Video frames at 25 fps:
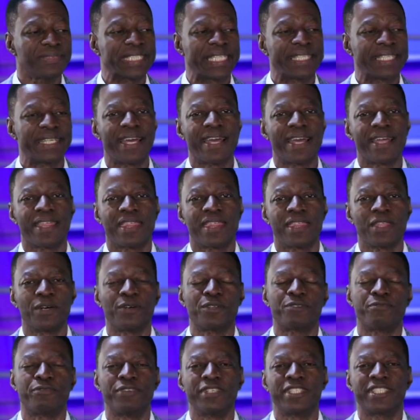And I
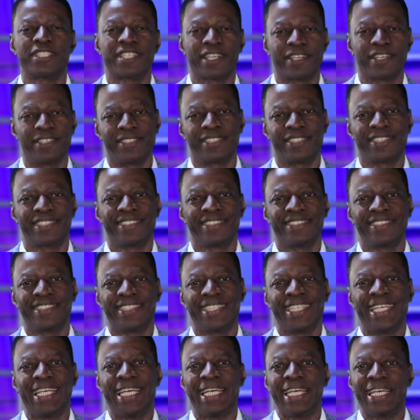thought for a second
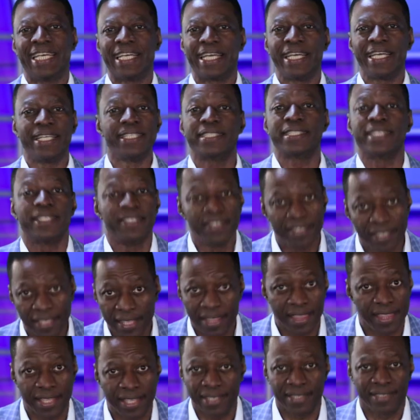and said
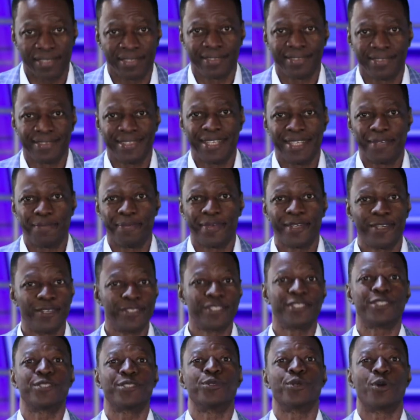nothing,
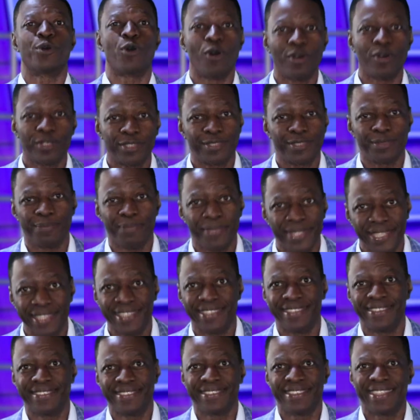because it occurred to
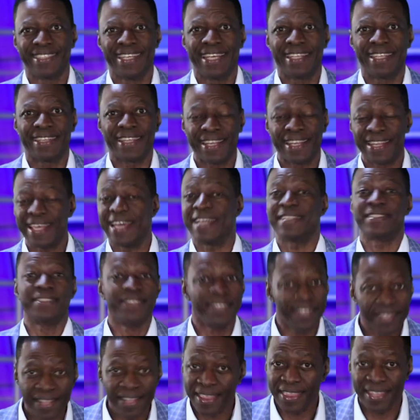me that there is
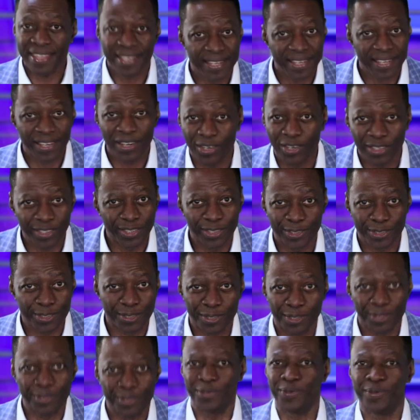nothing God does
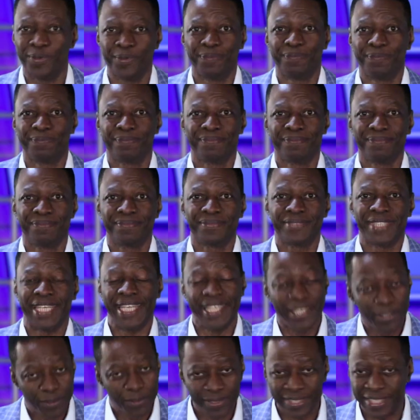not know.
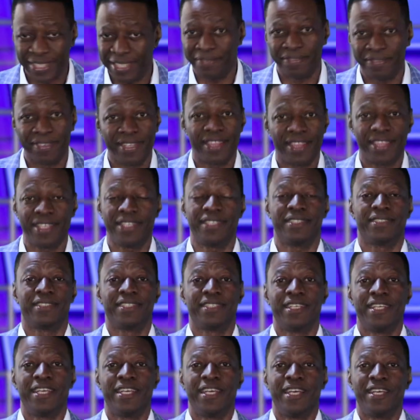He knows everything.
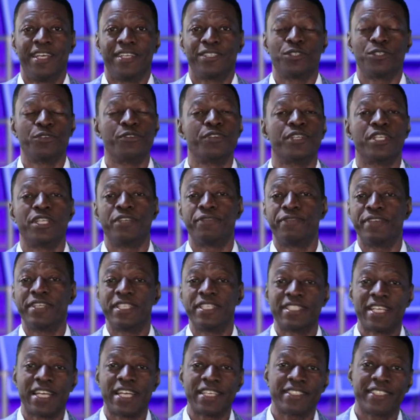So if
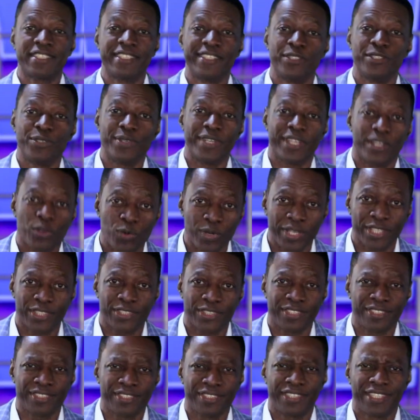he's asking you a
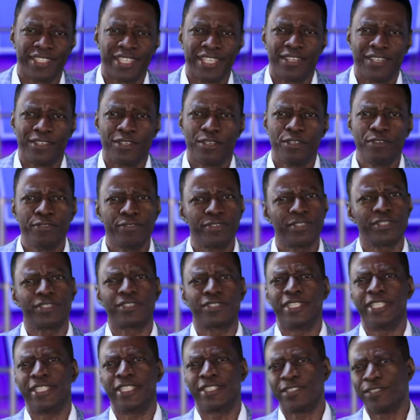question,
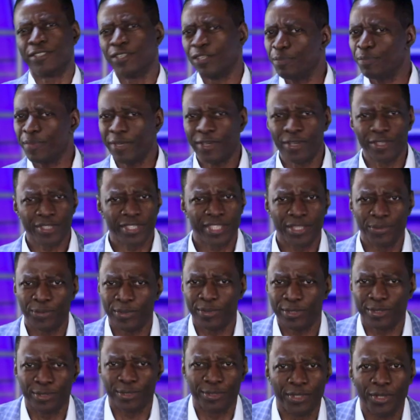obviously it's not because he
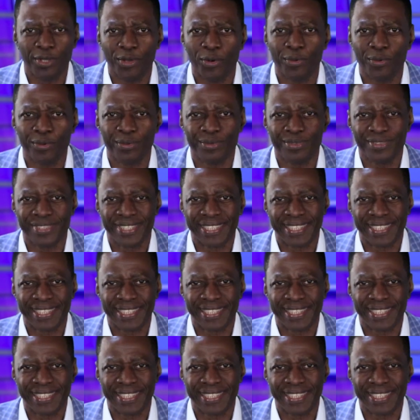wants to know.